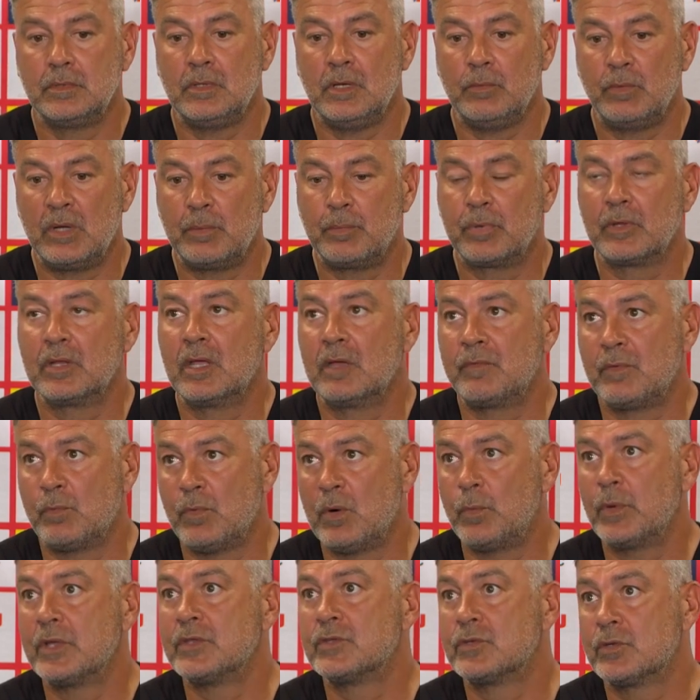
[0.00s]
you know, we believe
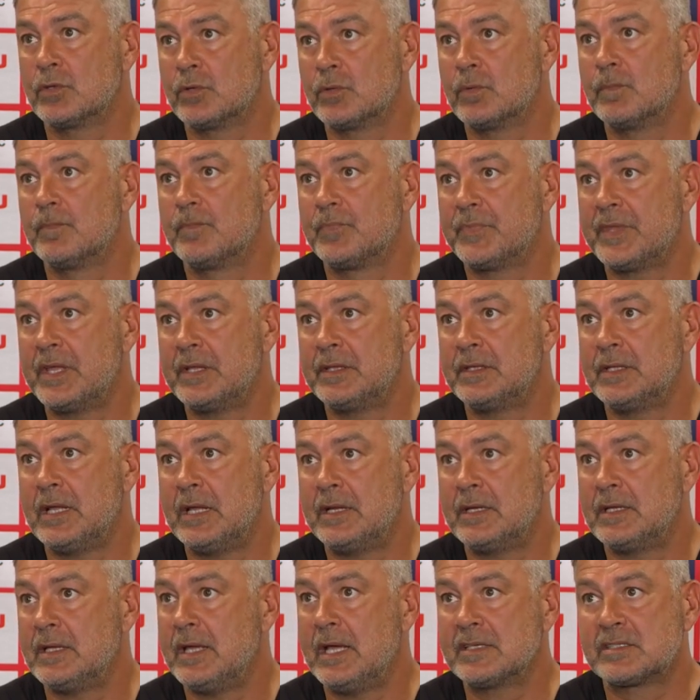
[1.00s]
in what we do,
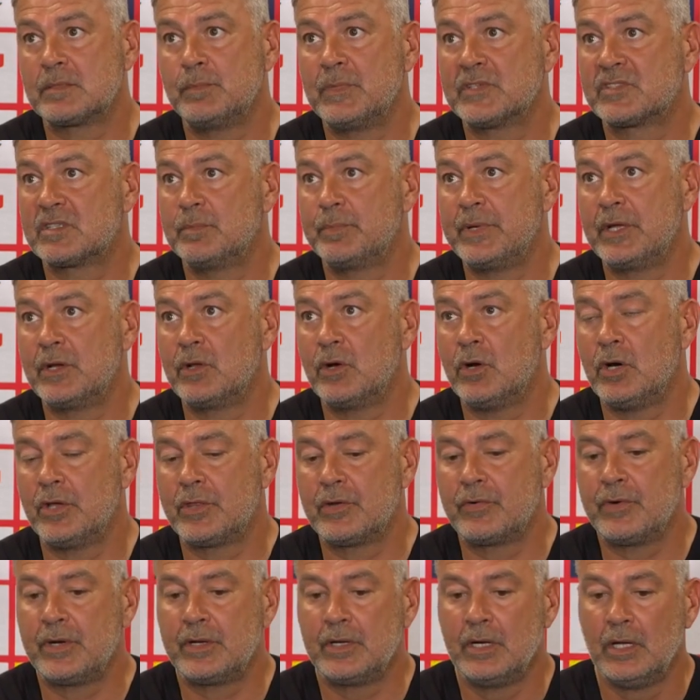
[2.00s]
and he hasn't missed a beat
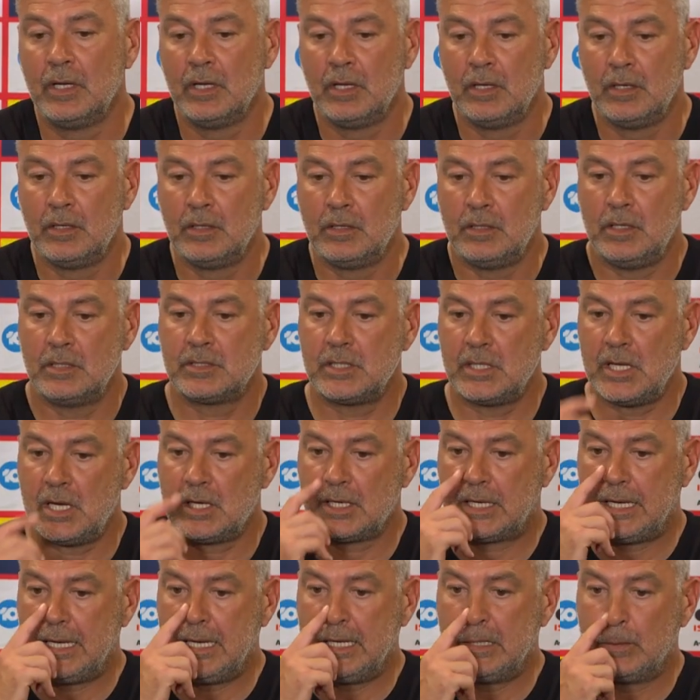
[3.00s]
either. And he's a
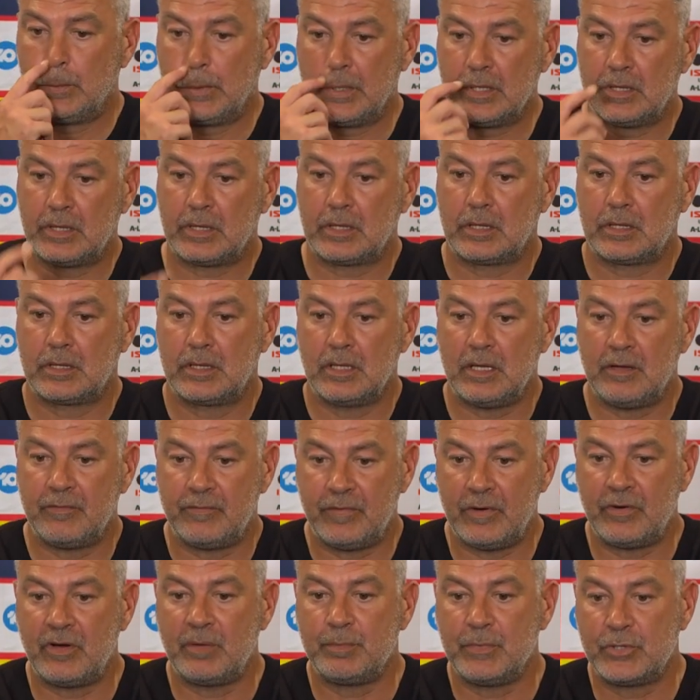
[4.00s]
young kid with
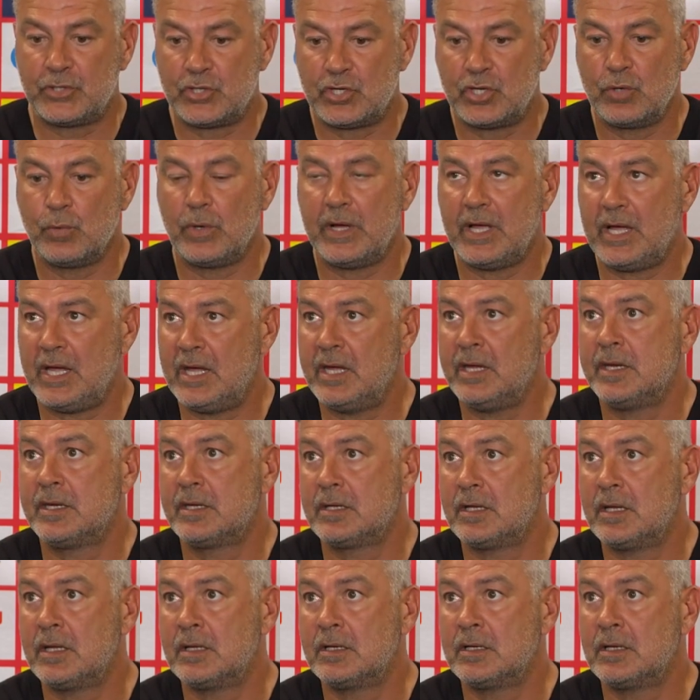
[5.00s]
a very mature
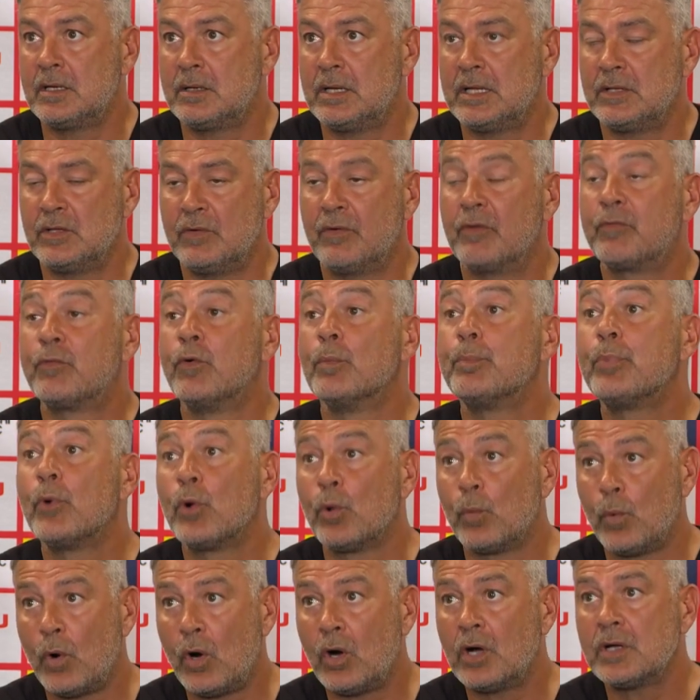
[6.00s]
head and in
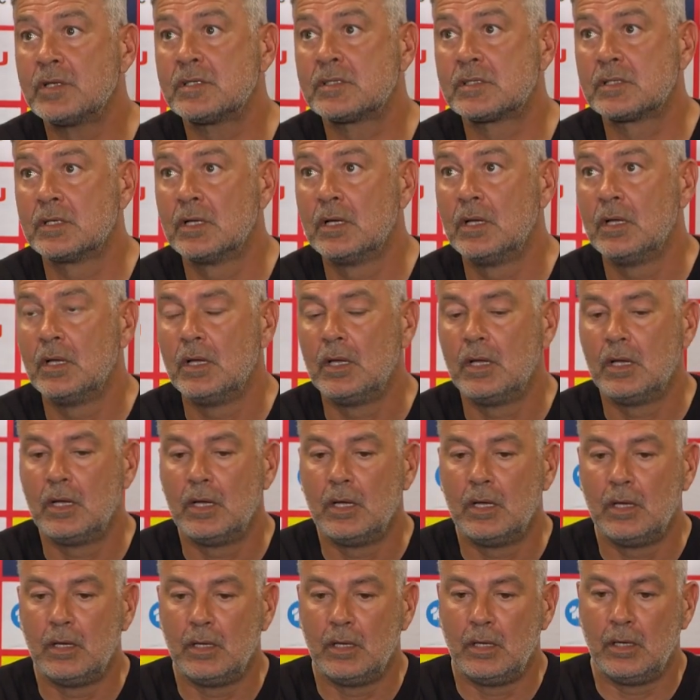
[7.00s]
football wise.
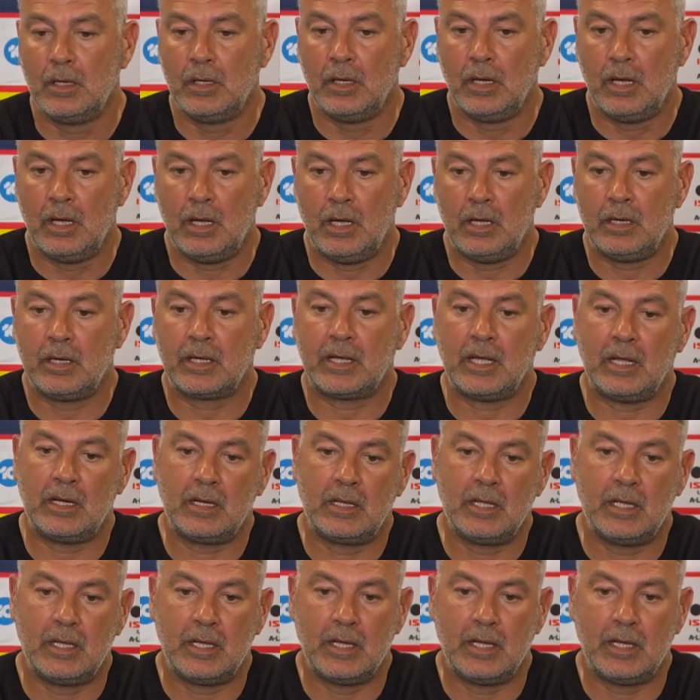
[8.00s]
And again,